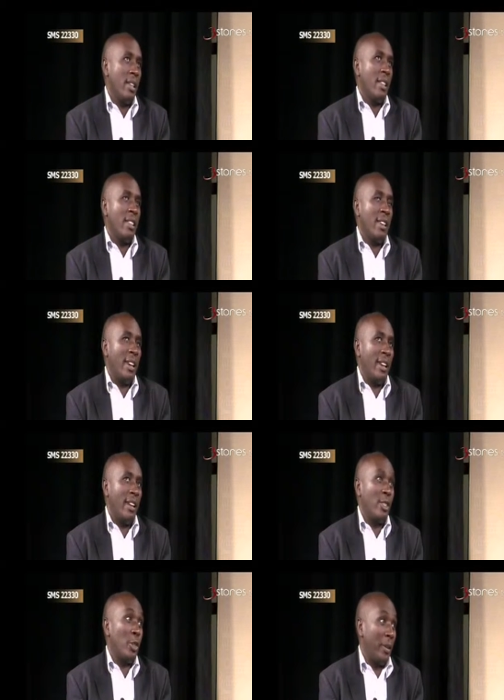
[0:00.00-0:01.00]

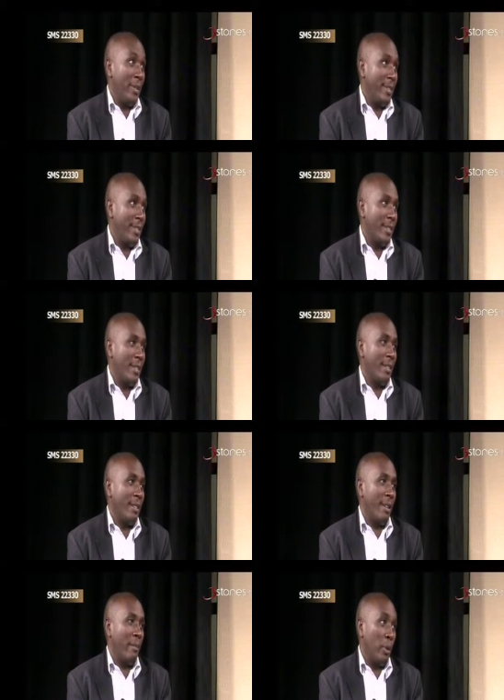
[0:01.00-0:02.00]
the joints,
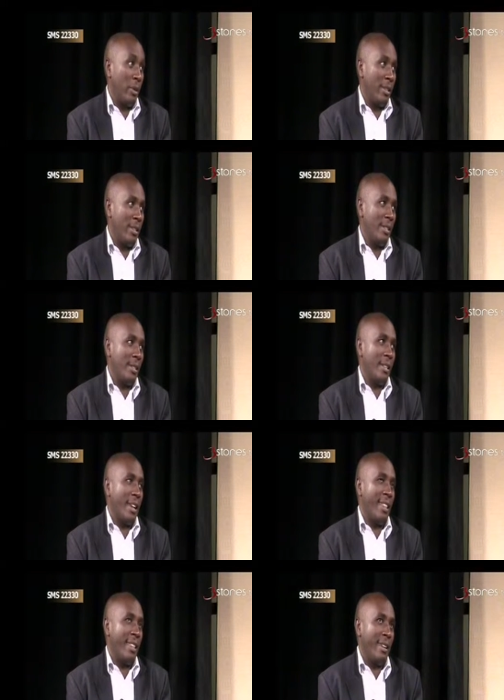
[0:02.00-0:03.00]
the bones,
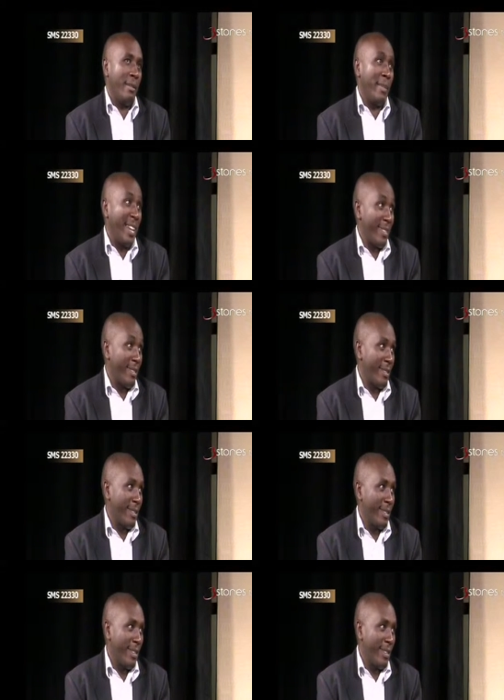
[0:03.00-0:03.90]
and the muscles.